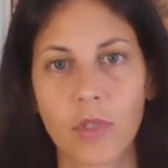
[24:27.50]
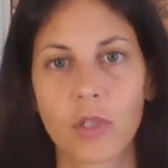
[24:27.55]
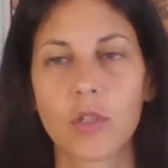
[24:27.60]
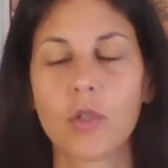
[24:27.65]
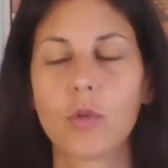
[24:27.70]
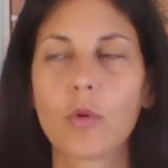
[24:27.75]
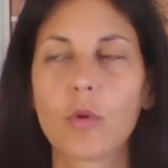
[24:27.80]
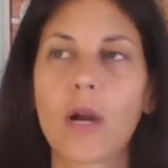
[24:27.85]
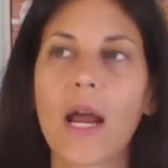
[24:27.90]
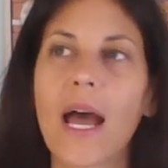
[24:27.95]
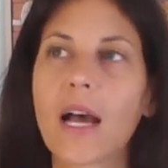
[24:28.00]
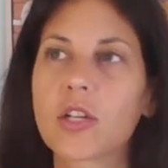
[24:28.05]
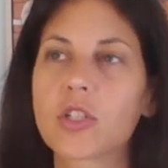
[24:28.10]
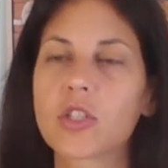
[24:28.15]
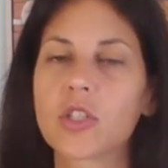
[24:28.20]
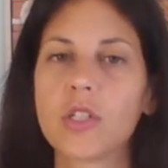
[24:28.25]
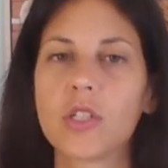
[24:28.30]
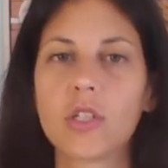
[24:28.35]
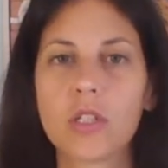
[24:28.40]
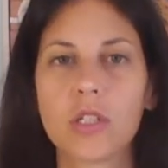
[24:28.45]
You were
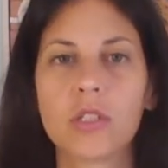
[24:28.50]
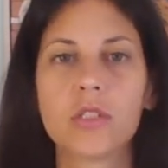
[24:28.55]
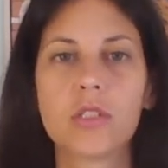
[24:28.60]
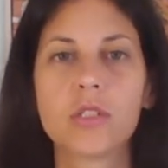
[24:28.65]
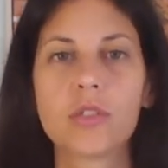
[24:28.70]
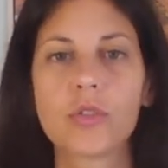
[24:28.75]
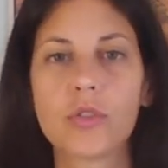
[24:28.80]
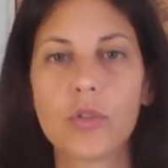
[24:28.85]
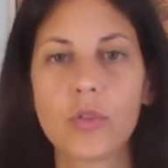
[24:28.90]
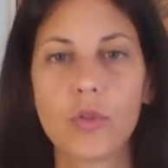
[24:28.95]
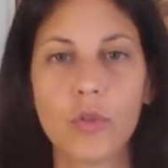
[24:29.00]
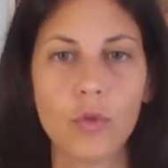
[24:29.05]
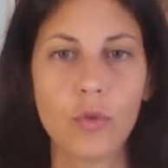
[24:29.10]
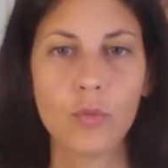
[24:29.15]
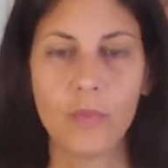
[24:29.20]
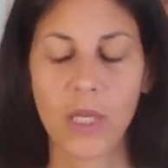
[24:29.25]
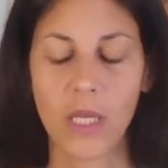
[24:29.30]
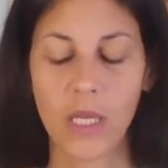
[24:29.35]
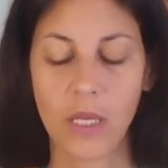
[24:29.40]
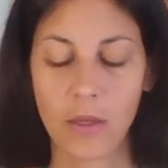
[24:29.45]
actually good
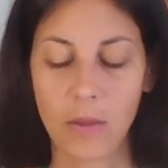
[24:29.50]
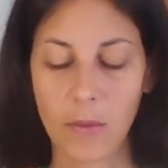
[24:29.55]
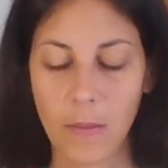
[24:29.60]
to me.